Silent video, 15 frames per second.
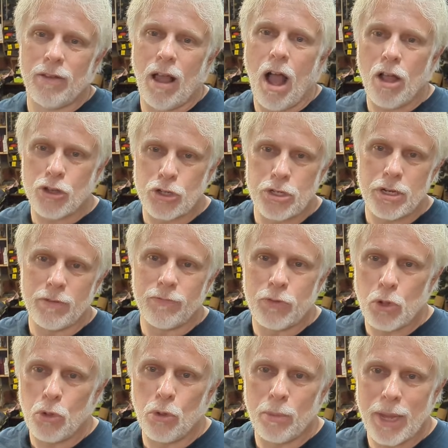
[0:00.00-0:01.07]
oxygen
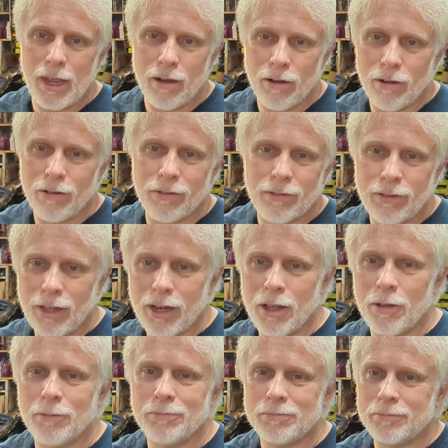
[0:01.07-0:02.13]
fuel meter. You
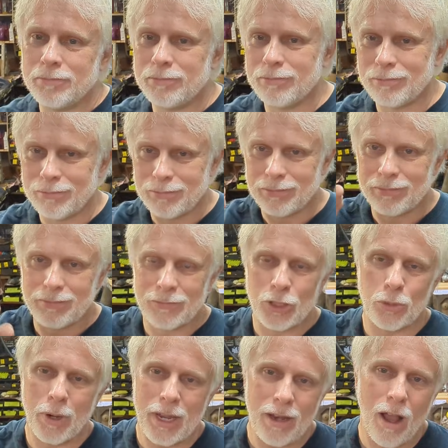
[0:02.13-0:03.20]
know, to
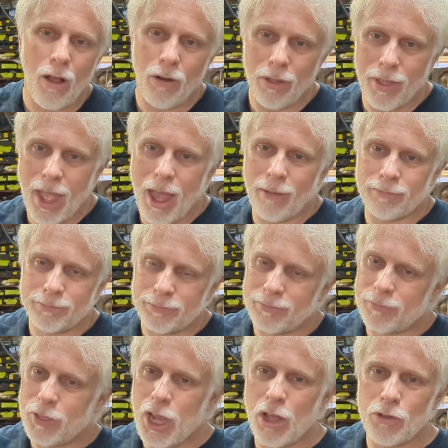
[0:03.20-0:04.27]
read all of that.
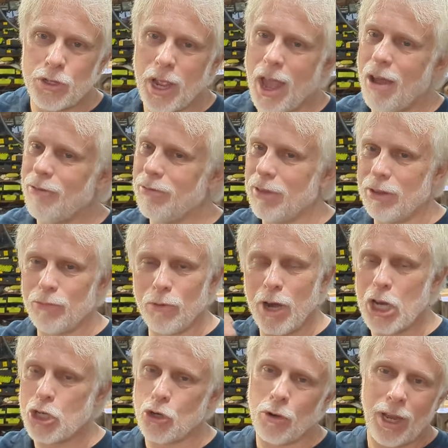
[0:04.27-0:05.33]
Tells you how
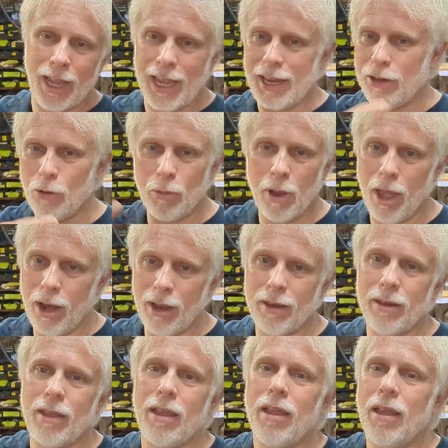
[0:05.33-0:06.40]
rich or lean you're running.
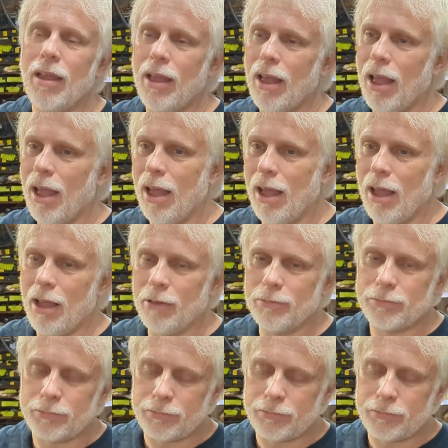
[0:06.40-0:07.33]
Uh,